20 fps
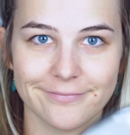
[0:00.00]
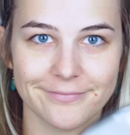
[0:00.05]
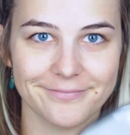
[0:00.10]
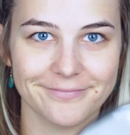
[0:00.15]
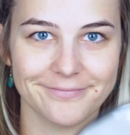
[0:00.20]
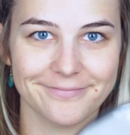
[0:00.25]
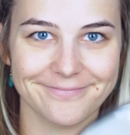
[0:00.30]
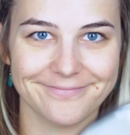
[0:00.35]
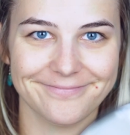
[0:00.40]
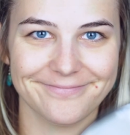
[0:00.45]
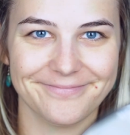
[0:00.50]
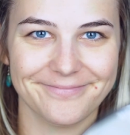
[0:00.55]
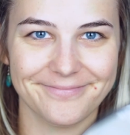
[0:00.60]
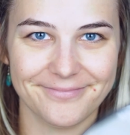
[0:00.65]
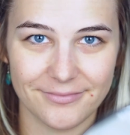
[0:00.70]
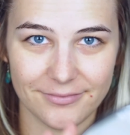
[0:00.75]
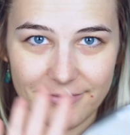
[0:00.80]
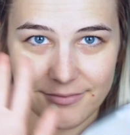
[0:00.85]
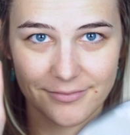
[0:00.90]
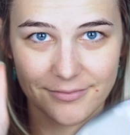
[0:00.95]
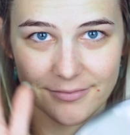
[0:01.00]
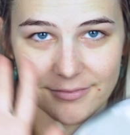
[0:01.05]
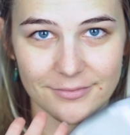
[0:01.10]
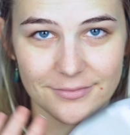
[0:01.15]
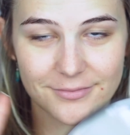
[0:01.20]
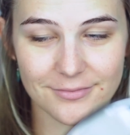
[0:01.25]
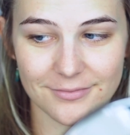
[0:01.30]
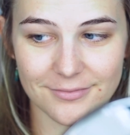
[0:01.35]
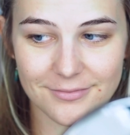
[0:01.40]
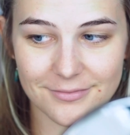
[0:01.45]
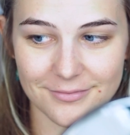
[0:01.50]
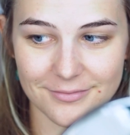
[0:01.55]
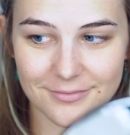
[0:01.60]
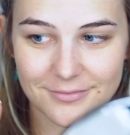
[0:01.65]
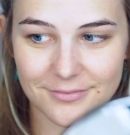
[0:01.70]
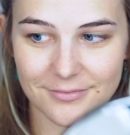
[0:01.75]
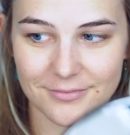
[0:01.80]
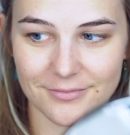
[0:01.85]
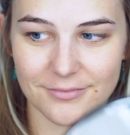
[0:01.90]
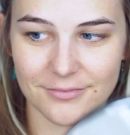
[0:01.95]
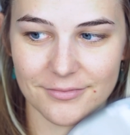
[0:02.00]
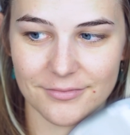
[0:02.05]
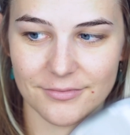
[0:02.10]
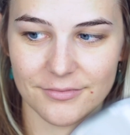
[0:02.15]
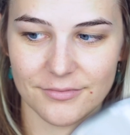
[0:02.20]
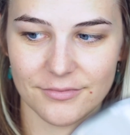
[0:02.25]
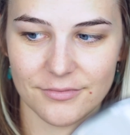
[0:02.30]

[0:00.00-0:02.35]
oily eyelids or hooded eyes.